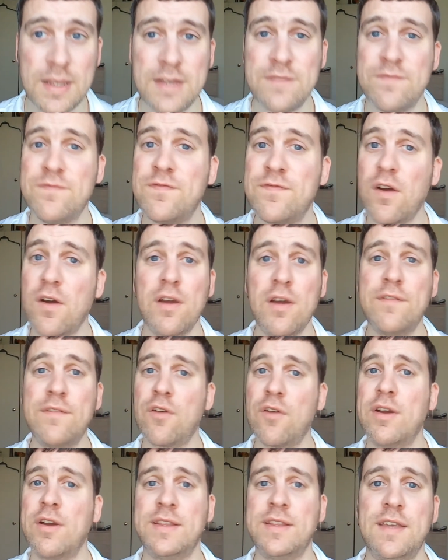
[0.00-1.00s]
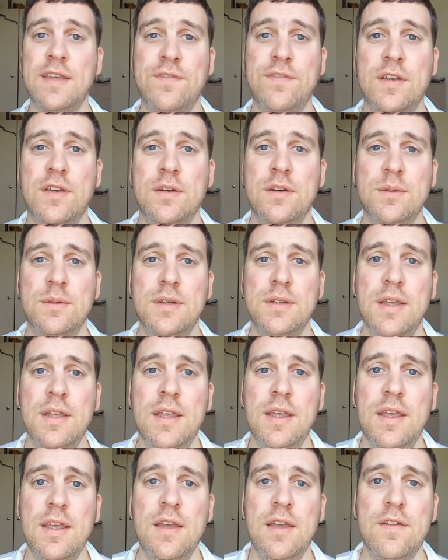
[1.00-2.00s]
It's very, very difficult
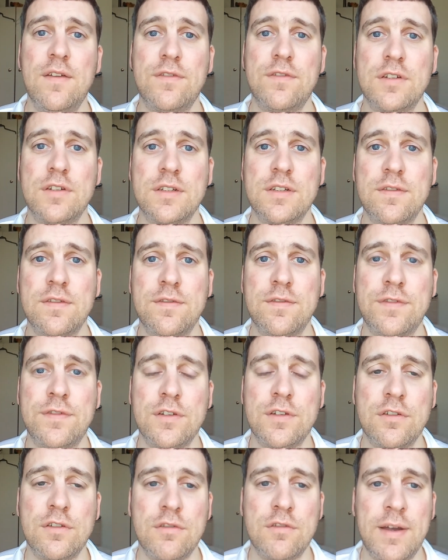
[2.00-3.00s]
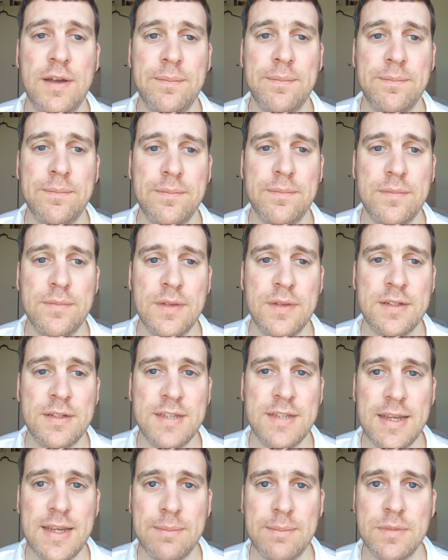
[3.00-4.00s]
for a
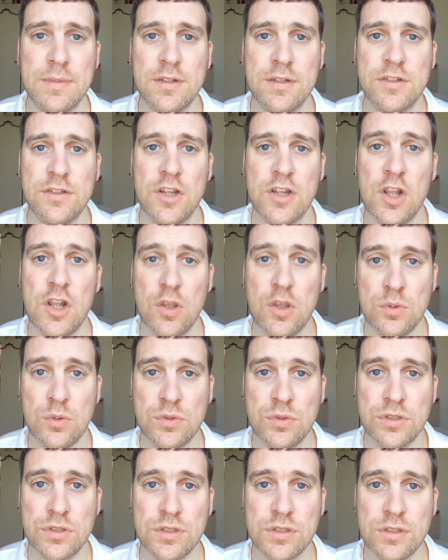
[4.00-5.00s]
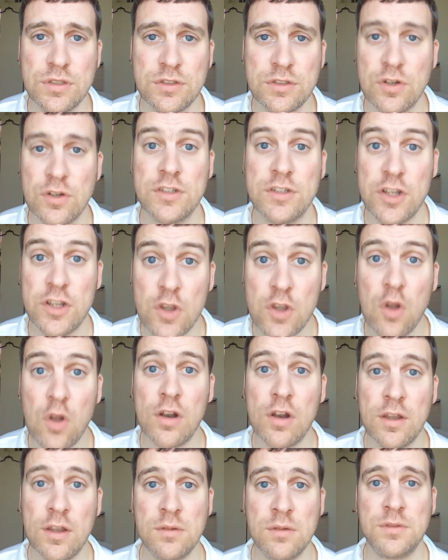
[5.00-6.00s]
team to lose, sorry, to
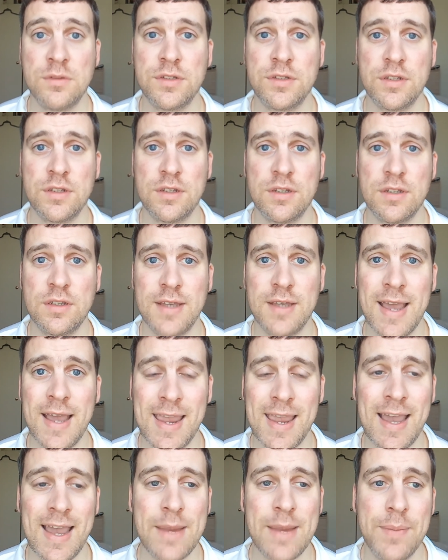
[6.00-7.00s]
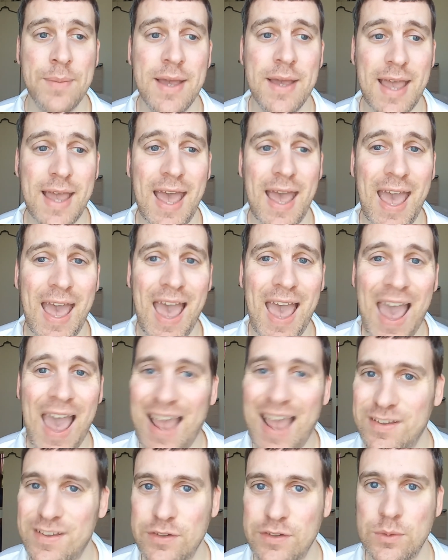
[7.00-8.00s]
not lose a game
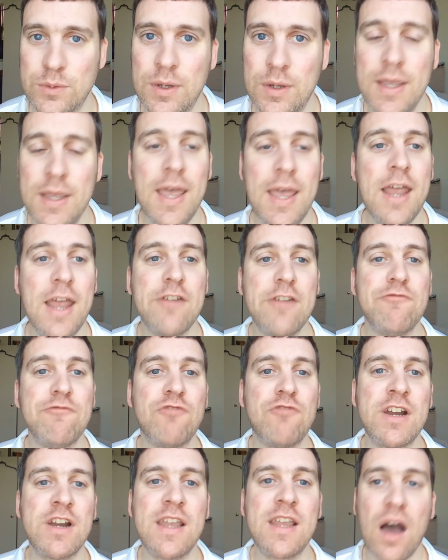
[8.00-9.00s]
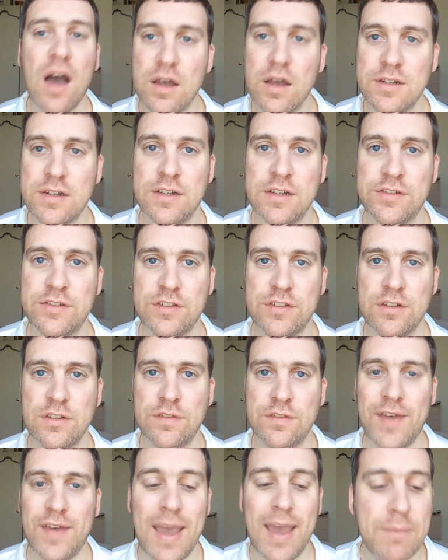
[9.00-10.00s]
at all, regardless
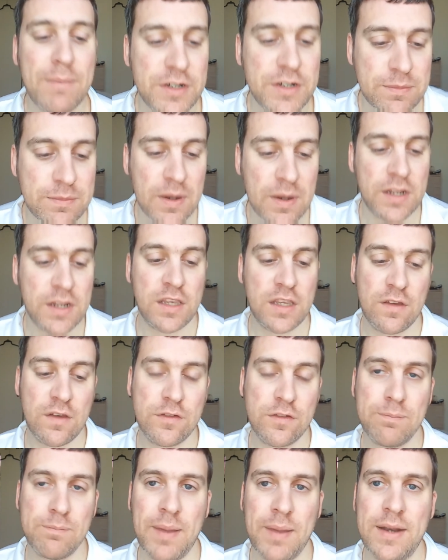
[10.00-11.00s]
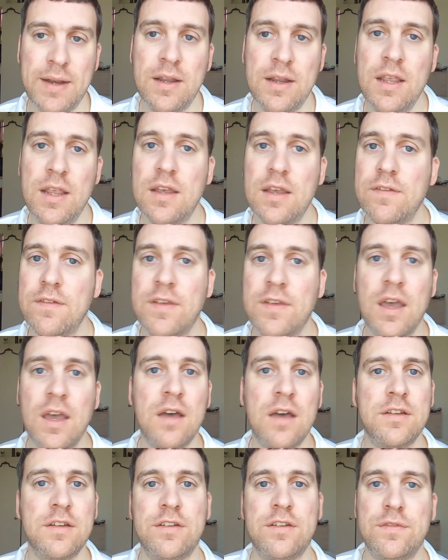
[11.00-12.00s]
of how much money you spent,
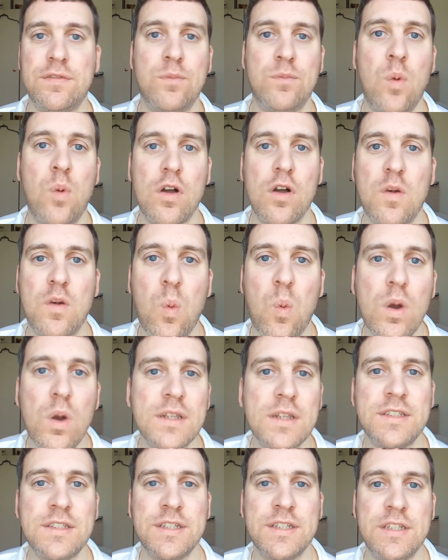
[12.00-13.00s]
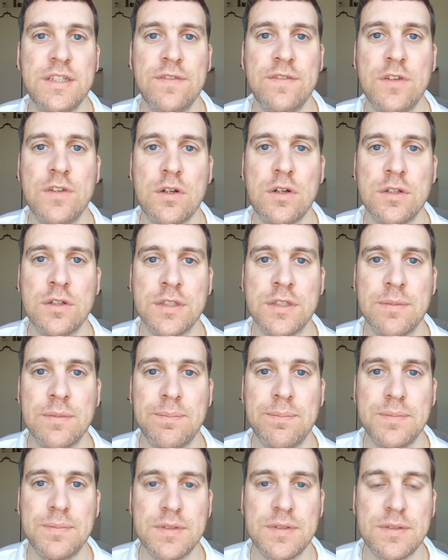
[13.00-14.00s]
regardless of what quality you've got on the